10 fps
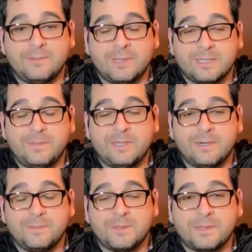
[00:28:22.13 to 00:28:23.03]
You want to be
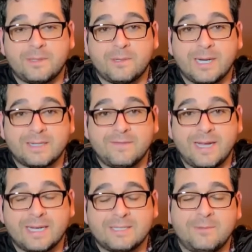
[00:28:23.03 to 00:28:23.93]
armed with correct
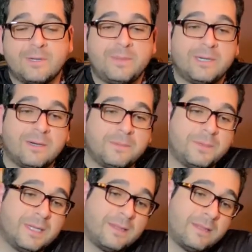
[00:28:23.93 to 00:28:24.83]
facts. You want to be armed
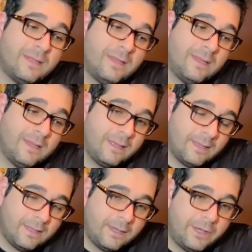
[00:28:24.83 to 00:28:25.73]
with
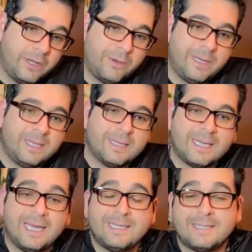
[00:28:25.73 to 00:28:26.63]
knowing the
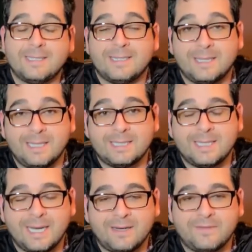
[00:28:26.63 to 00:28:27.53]
cases at
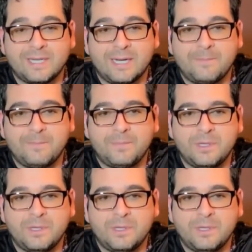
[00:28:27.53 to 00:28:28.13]
least ahead of time.